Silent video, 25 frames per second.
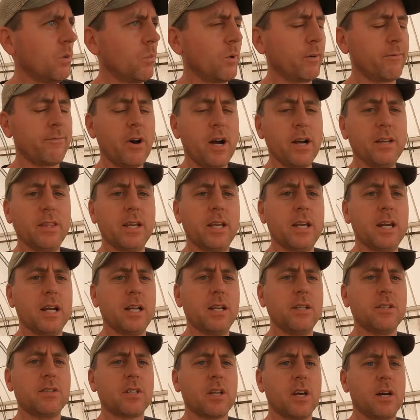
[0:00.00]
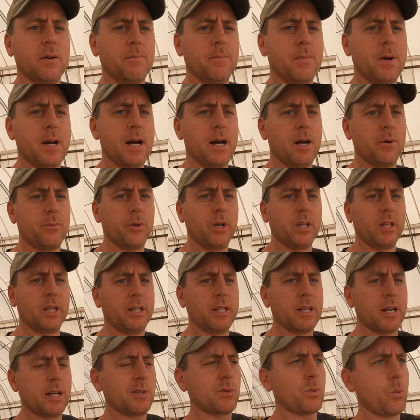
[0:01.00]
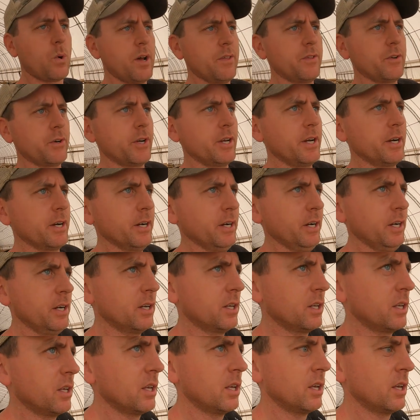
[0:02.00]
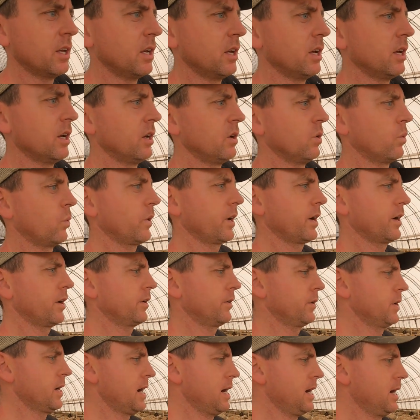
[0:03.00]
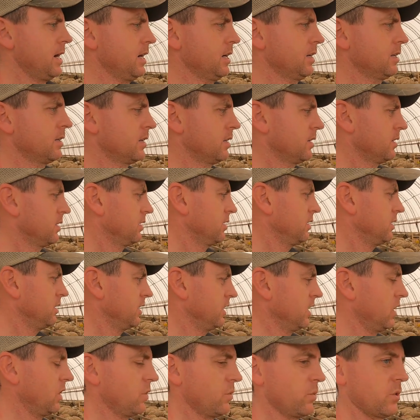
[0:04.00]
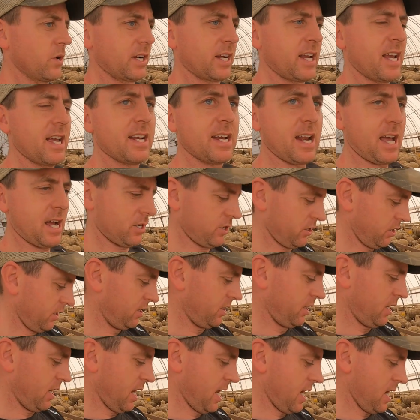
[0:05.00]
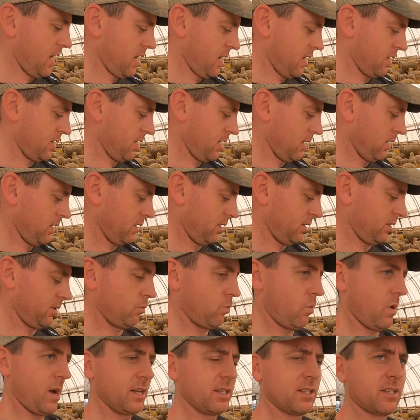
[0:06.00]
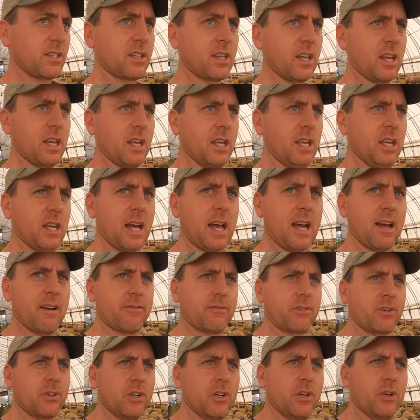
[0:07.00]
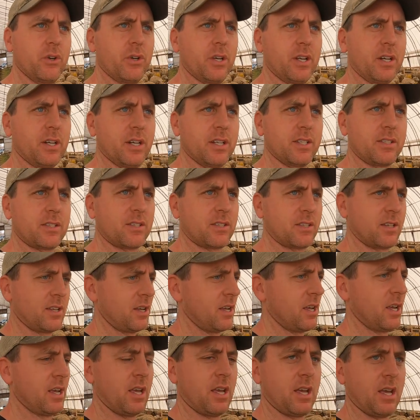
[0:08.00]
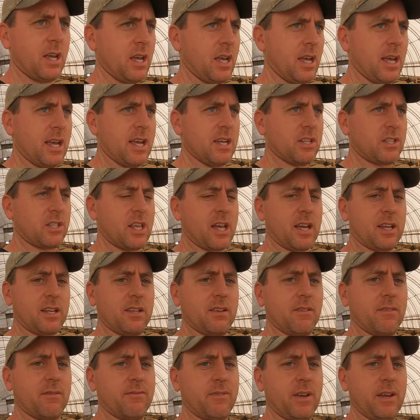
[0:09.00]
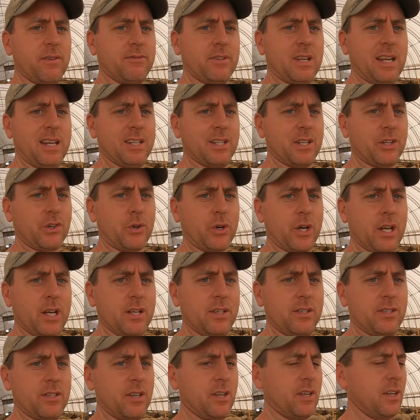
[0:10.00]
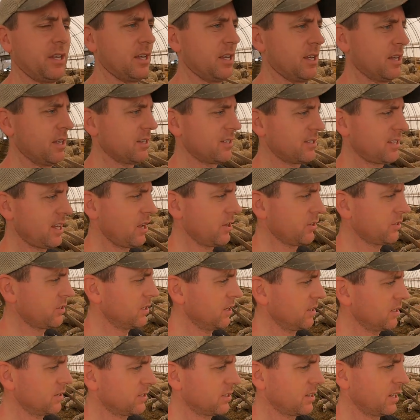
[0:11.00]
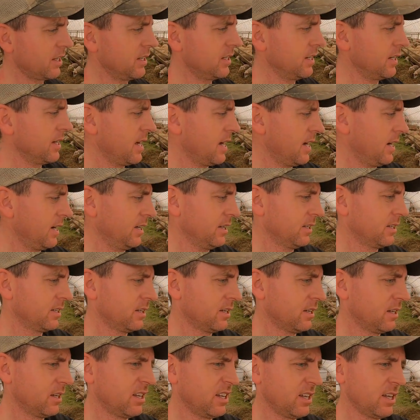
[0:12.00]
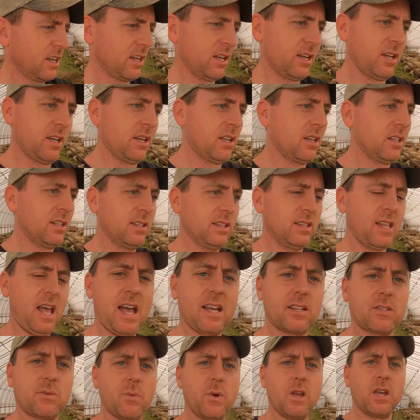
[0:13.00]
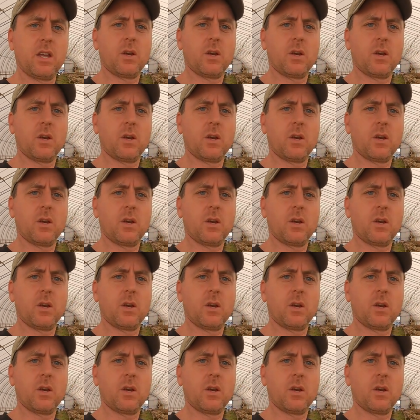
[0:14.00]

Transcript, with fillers: we're finally getting some uh, really nice weather here where uh, you know, we're getting, actually today I think it's Wednesday afternoon, and it's it's like fifteen degrees Celsius, and uh, last